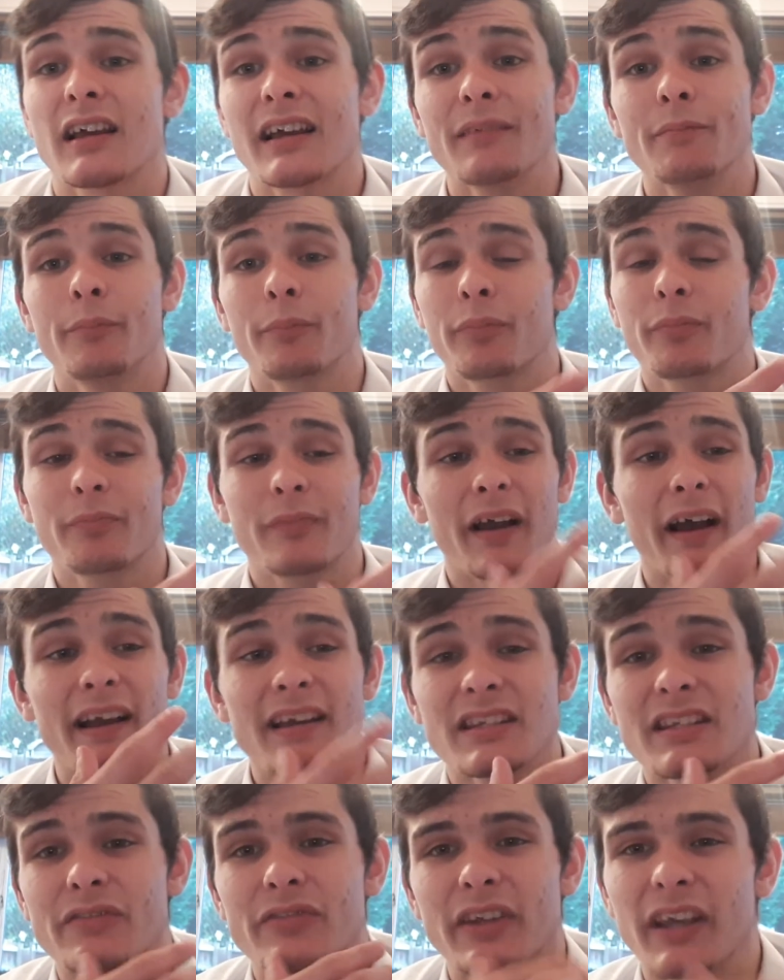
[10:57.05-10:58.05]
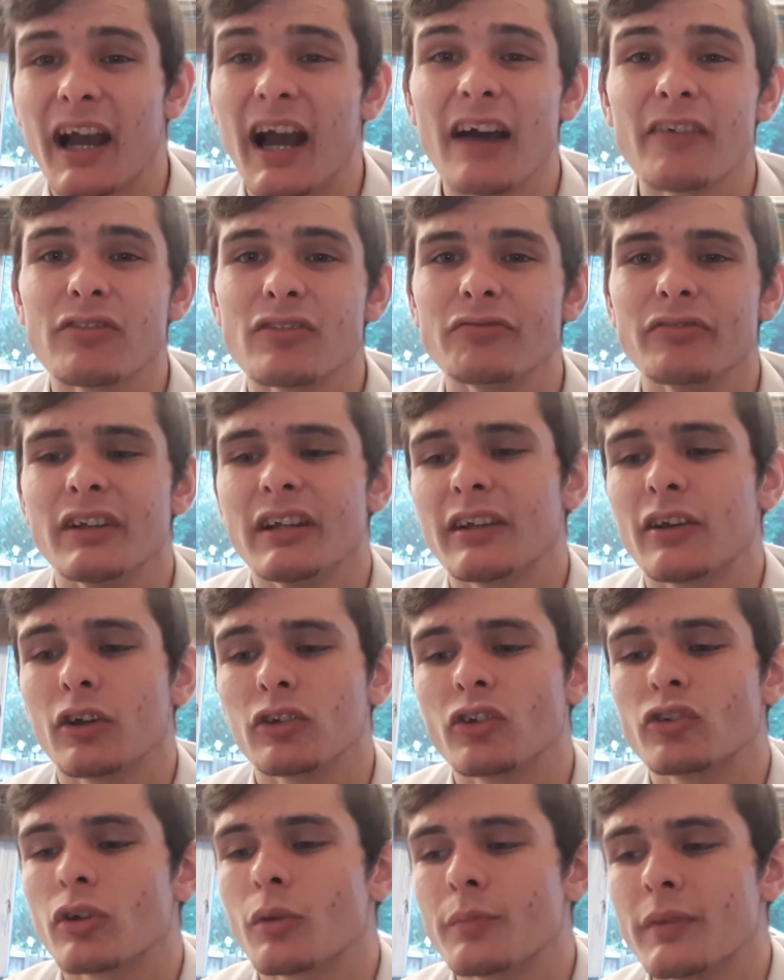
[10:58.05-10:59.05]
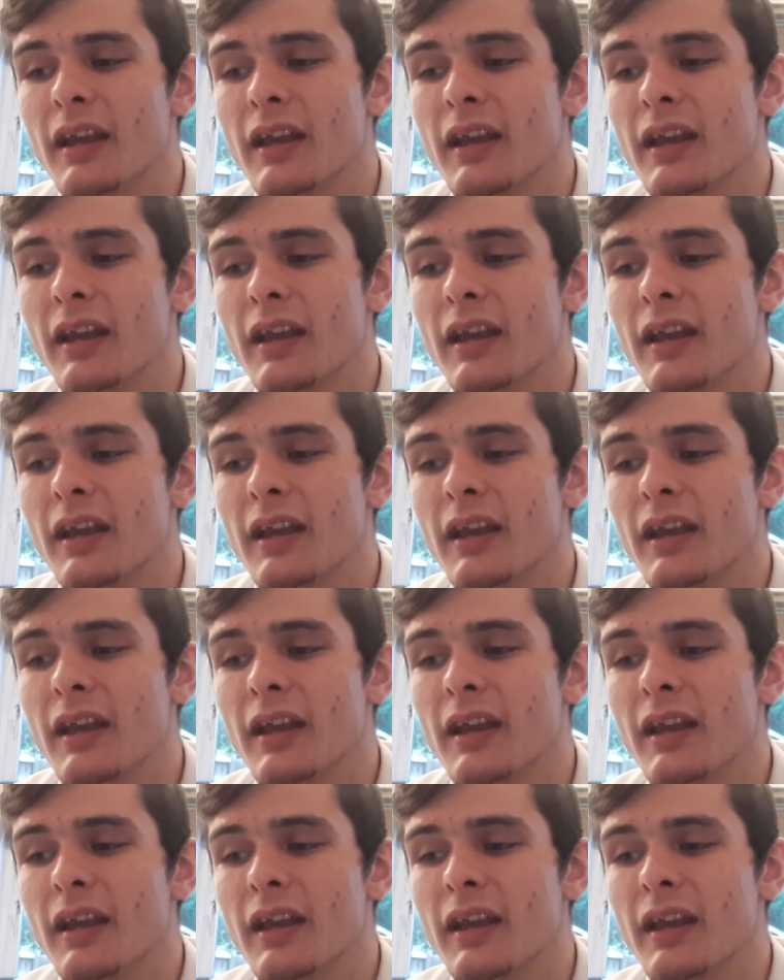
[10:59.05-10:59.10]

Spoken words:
And guys, if you haven't really got a job